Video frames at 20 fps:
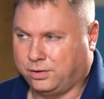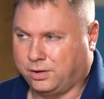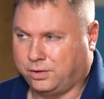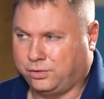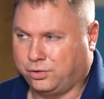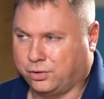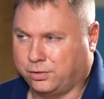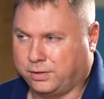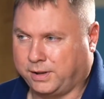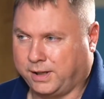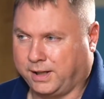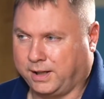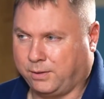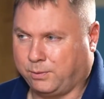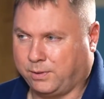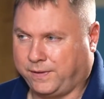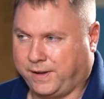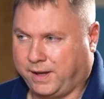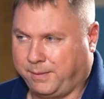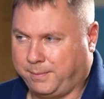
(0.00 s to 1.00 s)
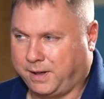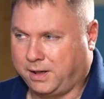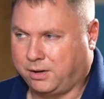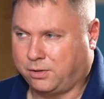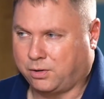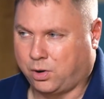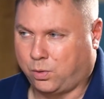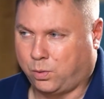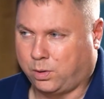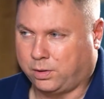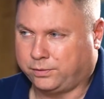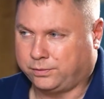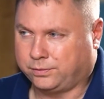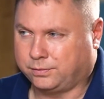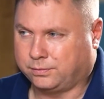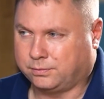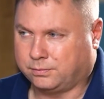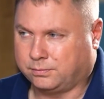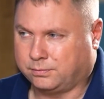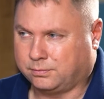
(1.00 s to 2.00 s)
And you're dealing with how many growers?
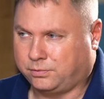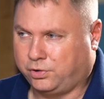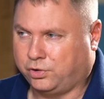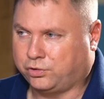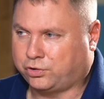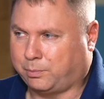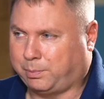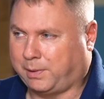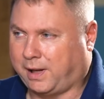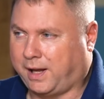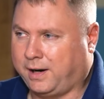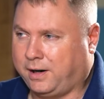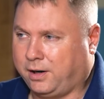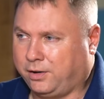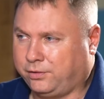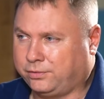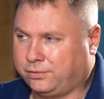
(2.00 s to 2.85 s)
Your suppliers?